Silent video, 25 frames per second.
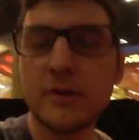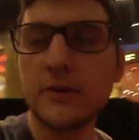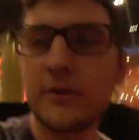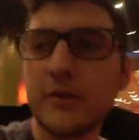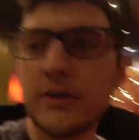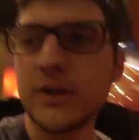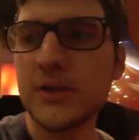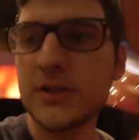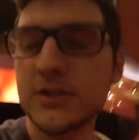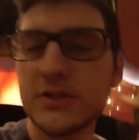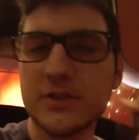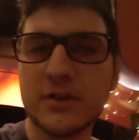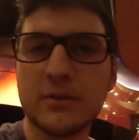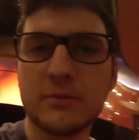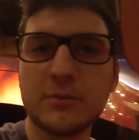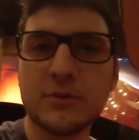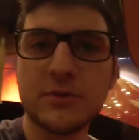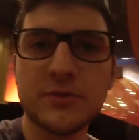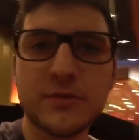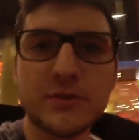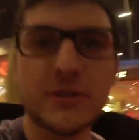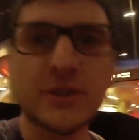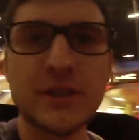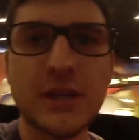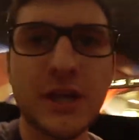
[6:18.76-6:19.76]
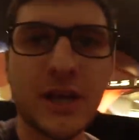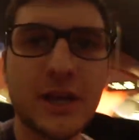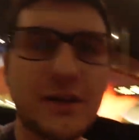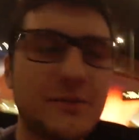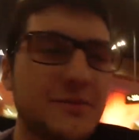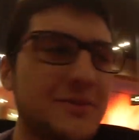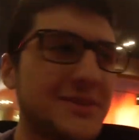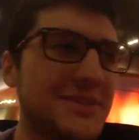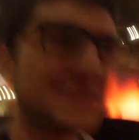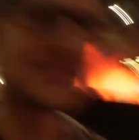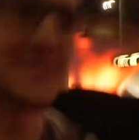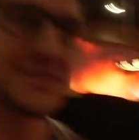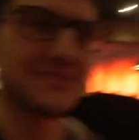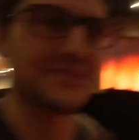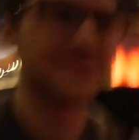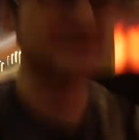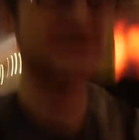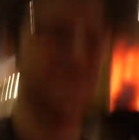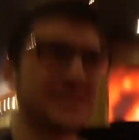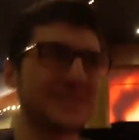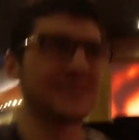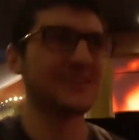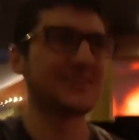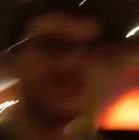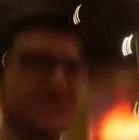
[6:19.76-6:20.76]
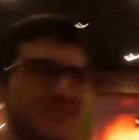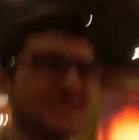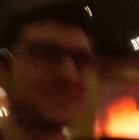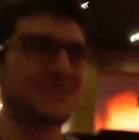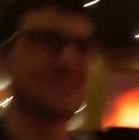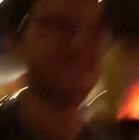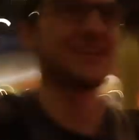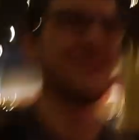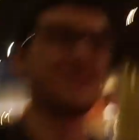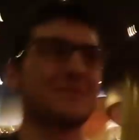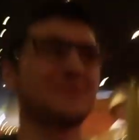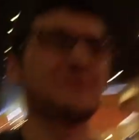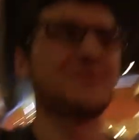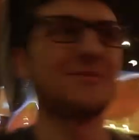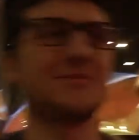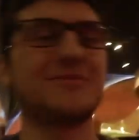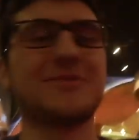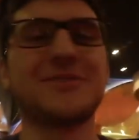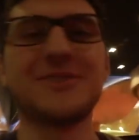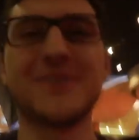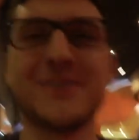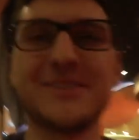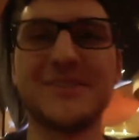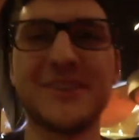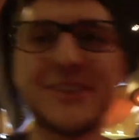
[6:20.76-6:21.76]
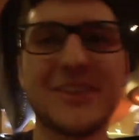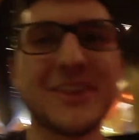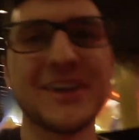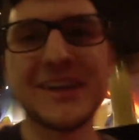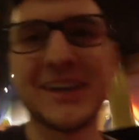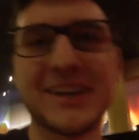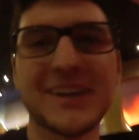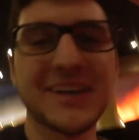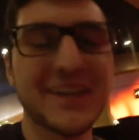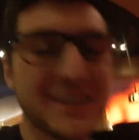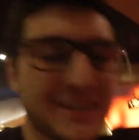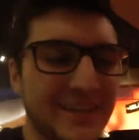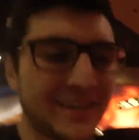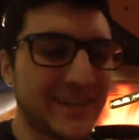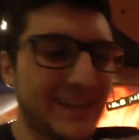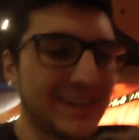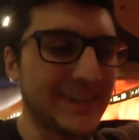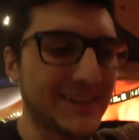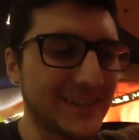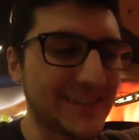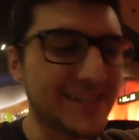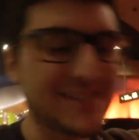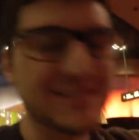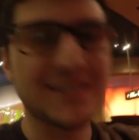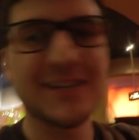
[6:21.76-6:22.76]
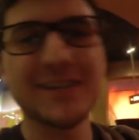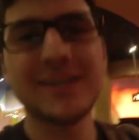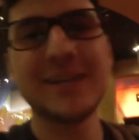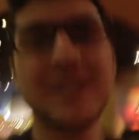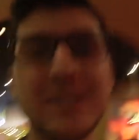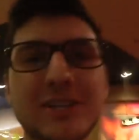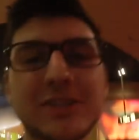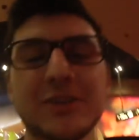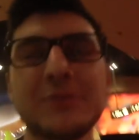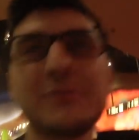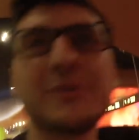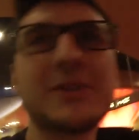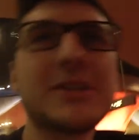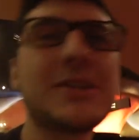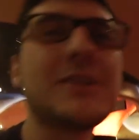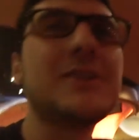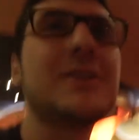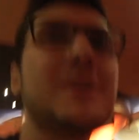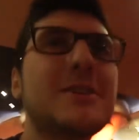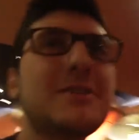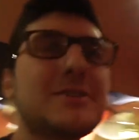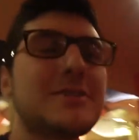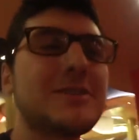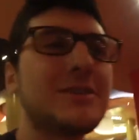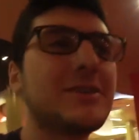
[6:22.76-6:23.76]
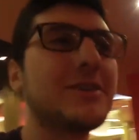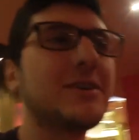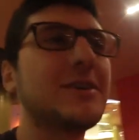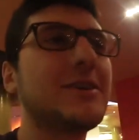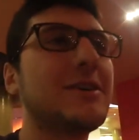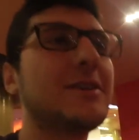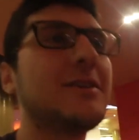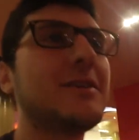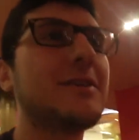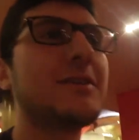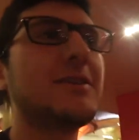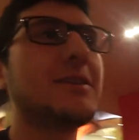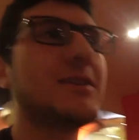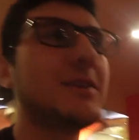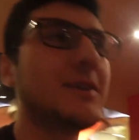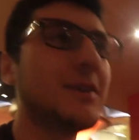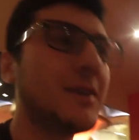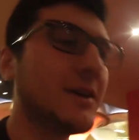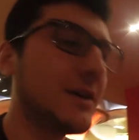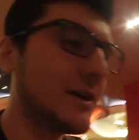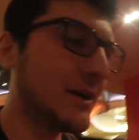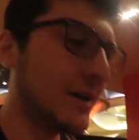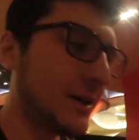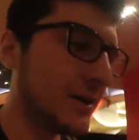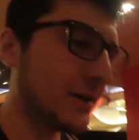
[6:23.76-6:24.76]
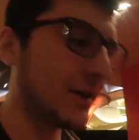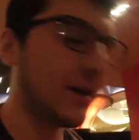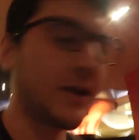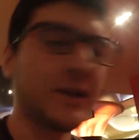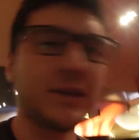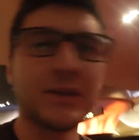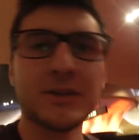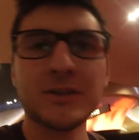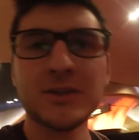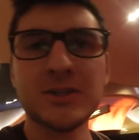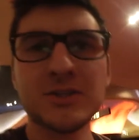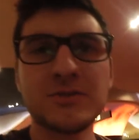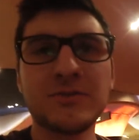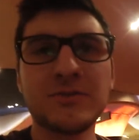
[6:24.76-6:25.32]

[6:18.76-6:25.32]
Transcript: So yeah, I just got moved tables. I was sitting on the table before with like Eric Seidel, Dominic Nietzsche, Jan-Erik